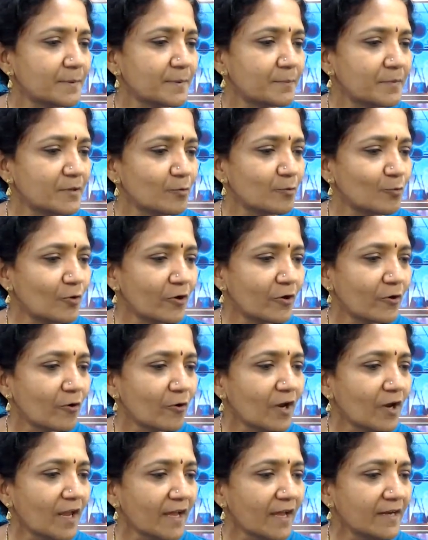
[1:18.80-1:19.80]
People who are
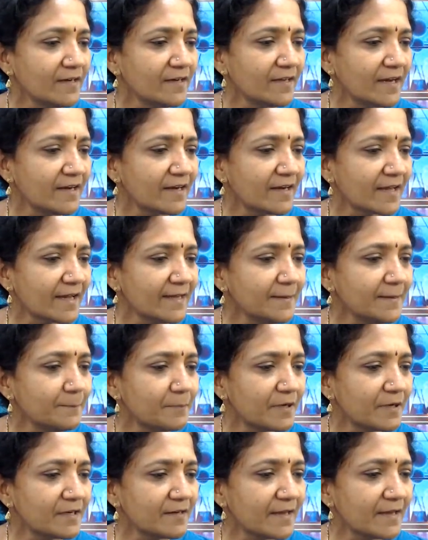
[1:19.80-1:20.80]
online can
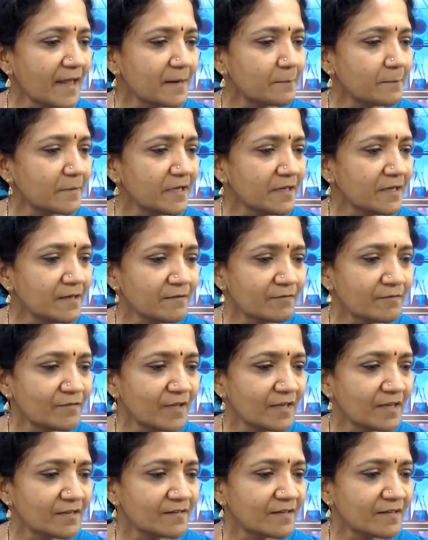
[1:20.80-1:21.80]
type and tell me if
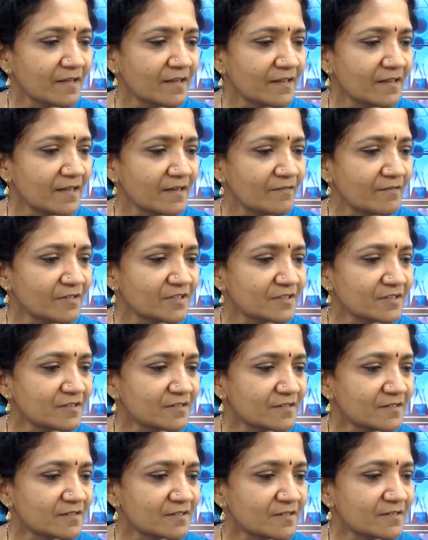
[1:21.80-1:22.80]
there is anything which
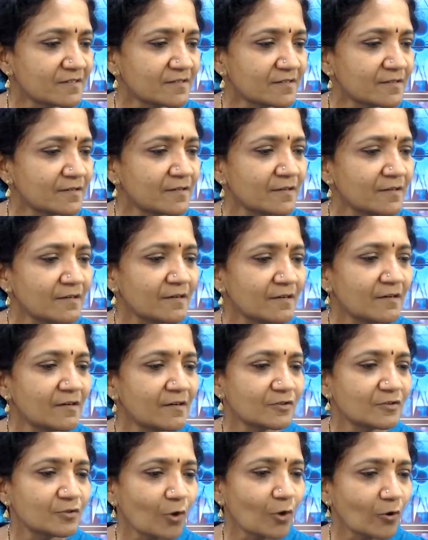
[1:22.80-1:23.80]
is
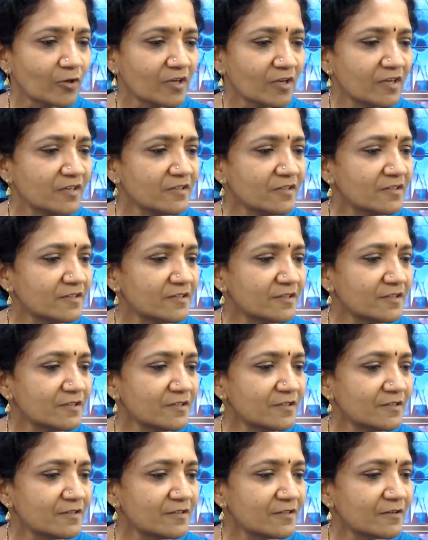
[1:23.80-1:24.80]
not
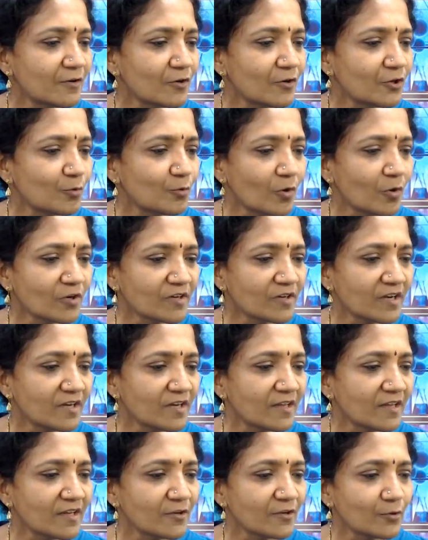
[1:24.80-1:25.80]
clear or you want
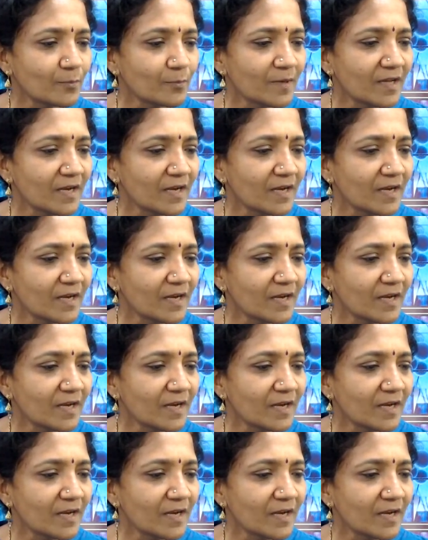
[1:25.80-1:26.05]
anything to be